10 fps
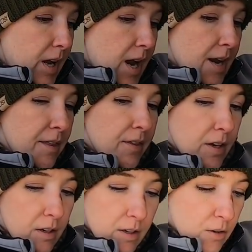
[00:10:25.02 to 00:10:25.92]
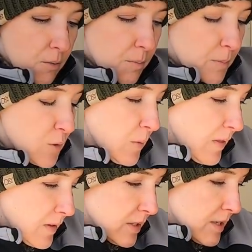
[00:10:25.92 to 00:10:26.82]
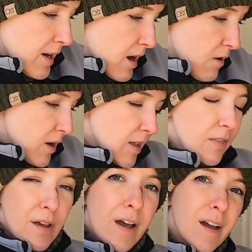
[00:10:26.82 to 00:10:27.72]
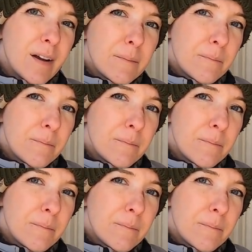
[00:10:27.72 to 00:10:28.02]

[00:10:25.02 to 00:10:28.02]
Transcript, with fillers: I think, you know, between this towel and the